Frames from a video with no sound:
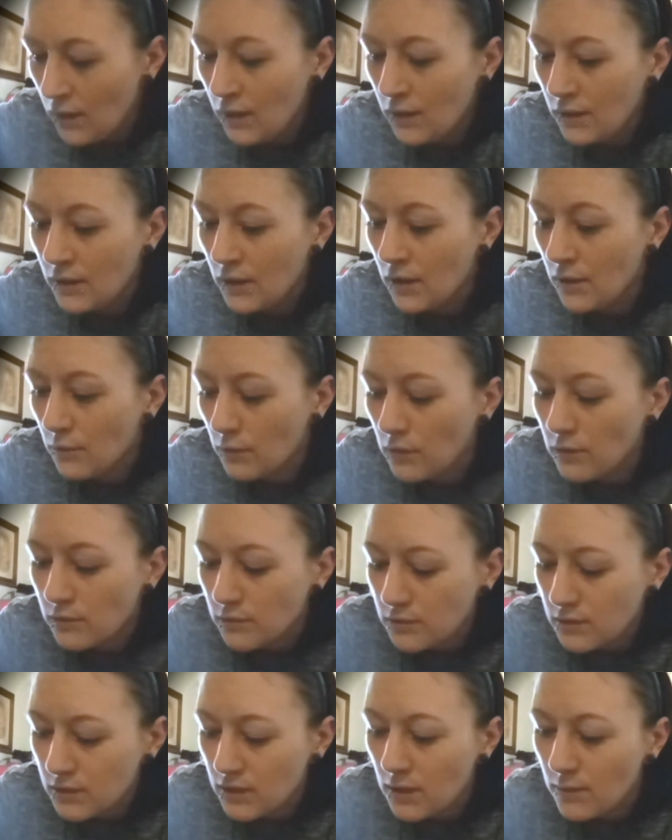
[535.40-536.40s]
Now we're going to
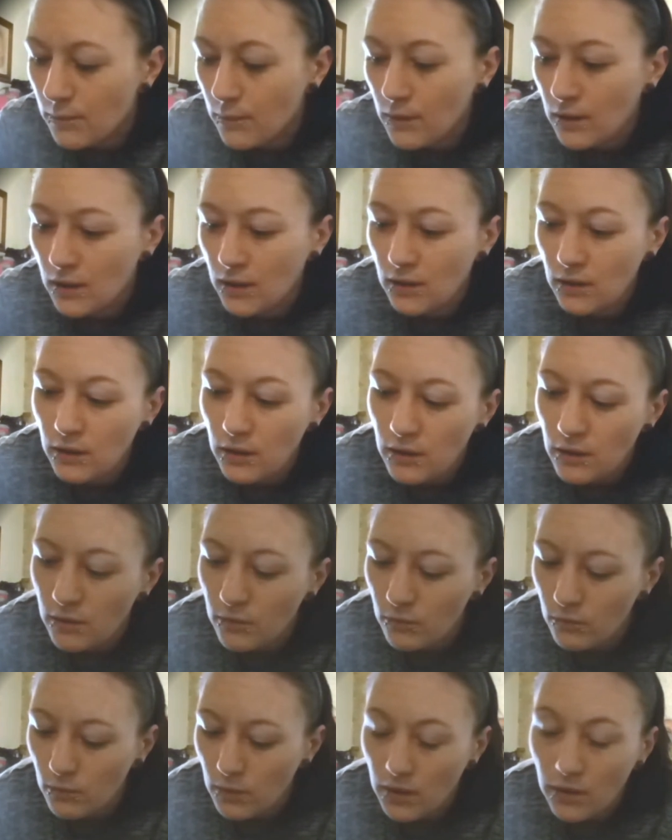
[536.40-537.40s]
step in
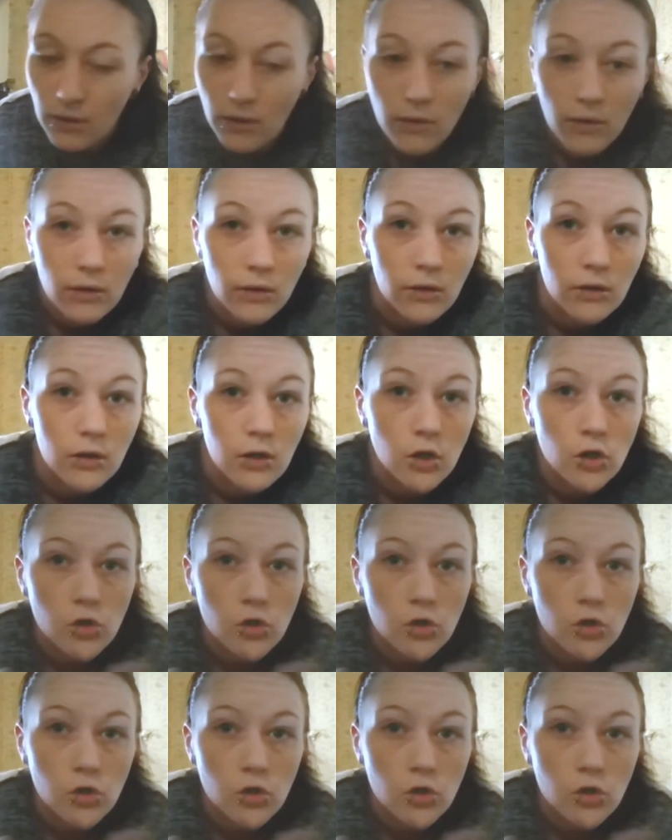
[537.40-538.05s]
with our